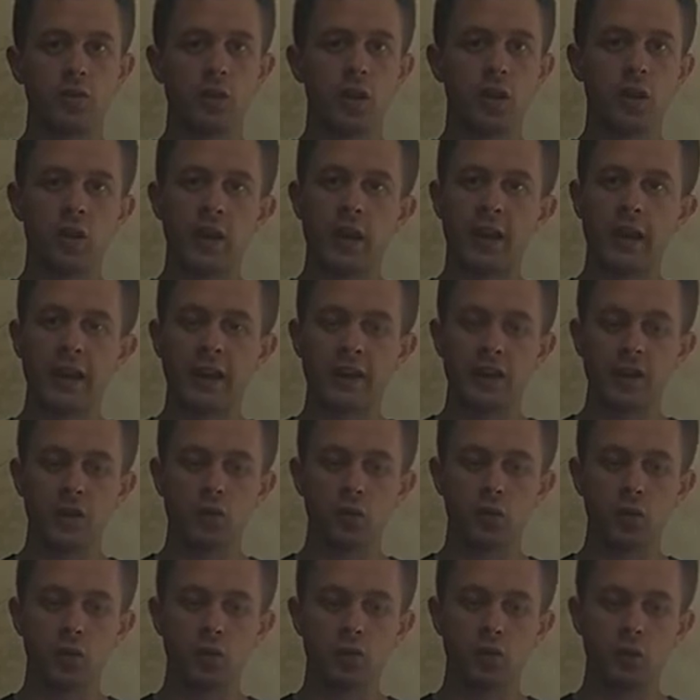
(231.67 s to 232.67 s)
it, and it
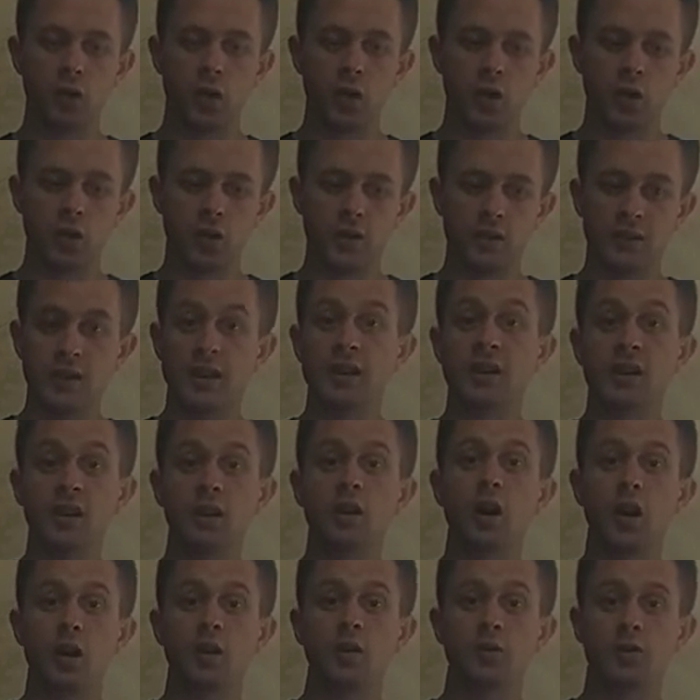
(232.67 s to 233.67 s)
will take a
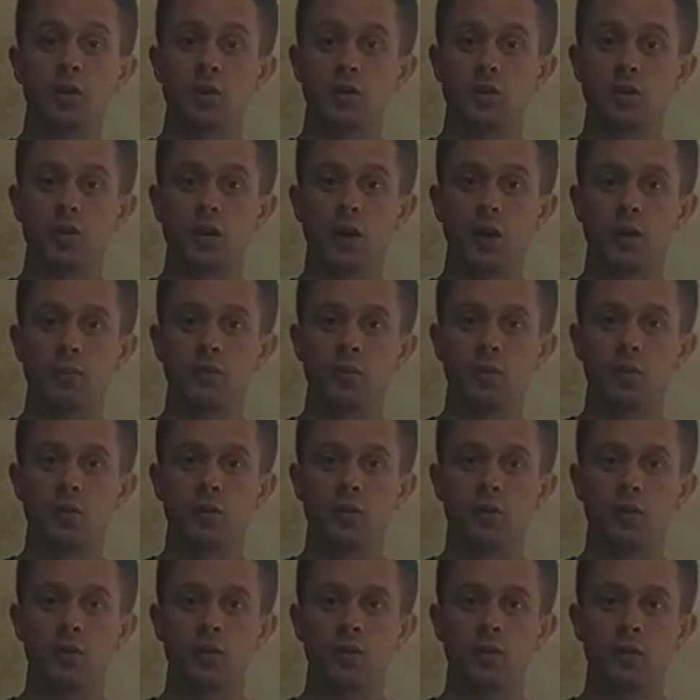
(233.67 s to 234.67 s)
lot of your time.
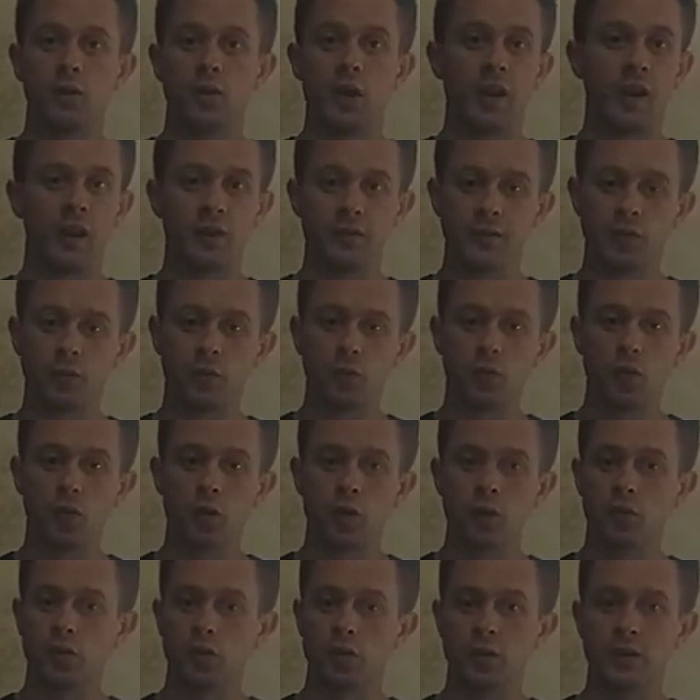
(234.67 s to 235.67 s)
I have to warn
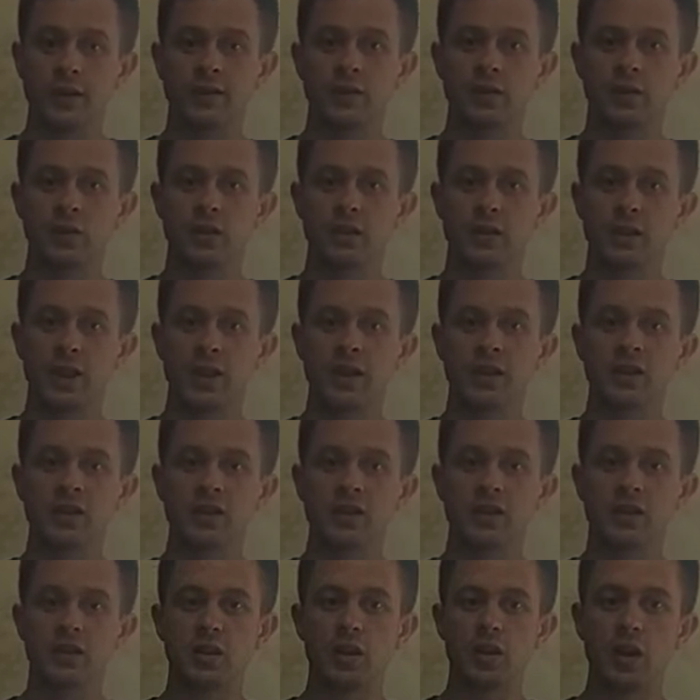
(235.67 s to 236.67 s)
you, it
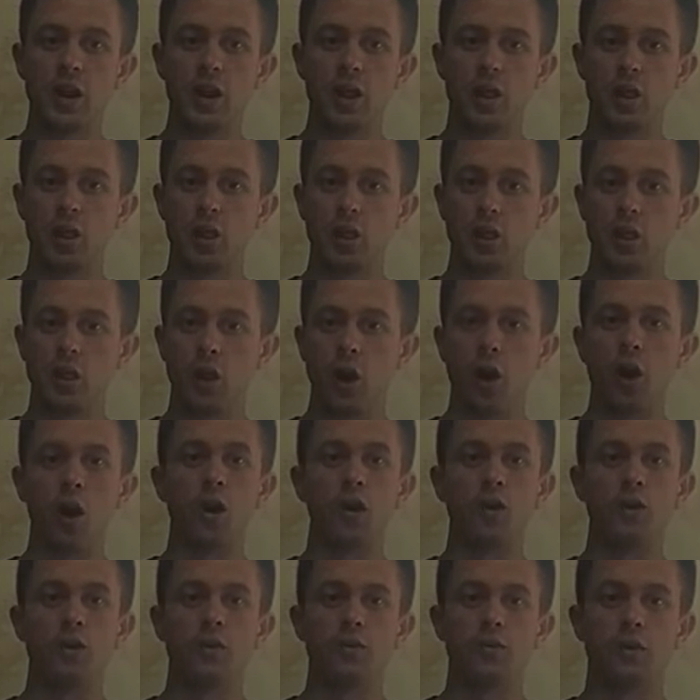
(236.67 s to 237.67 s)
takes a
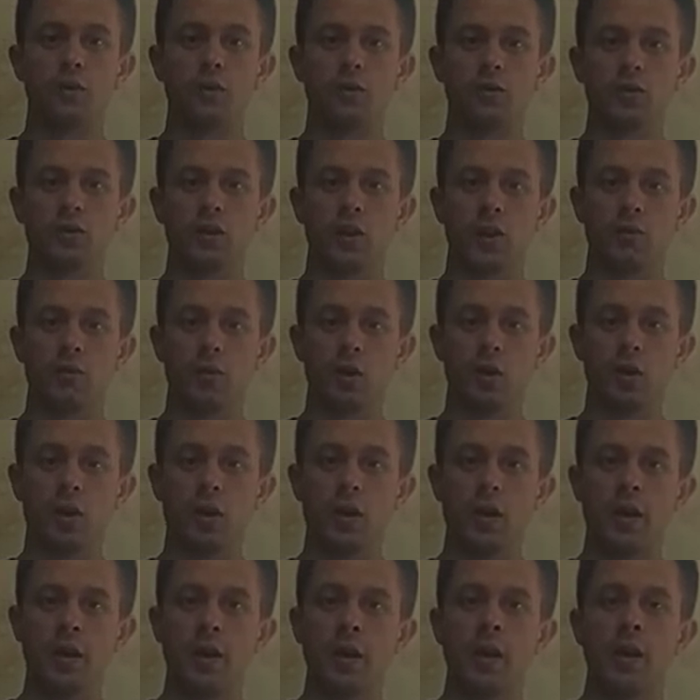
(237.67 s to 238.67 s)
lot of your time.
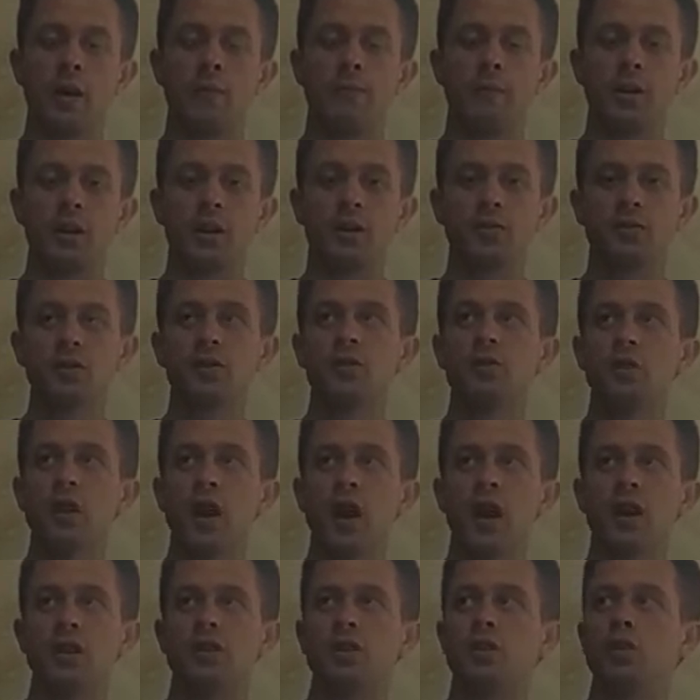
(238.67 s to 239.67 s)
But after
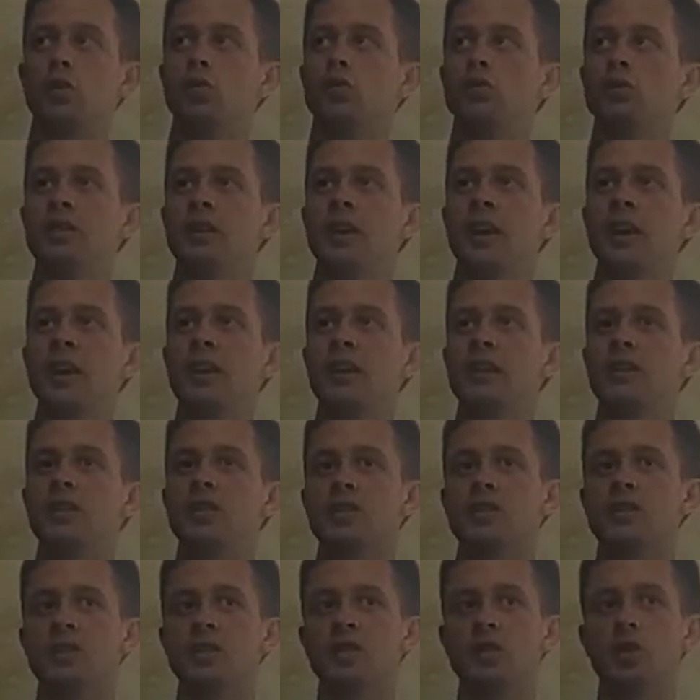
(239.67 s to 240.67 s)
that, you will gain
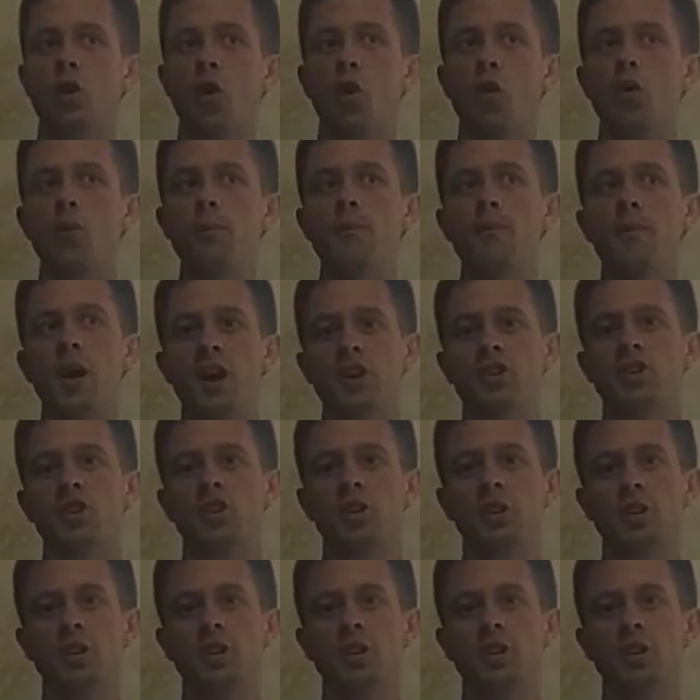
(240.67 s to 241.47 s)
so much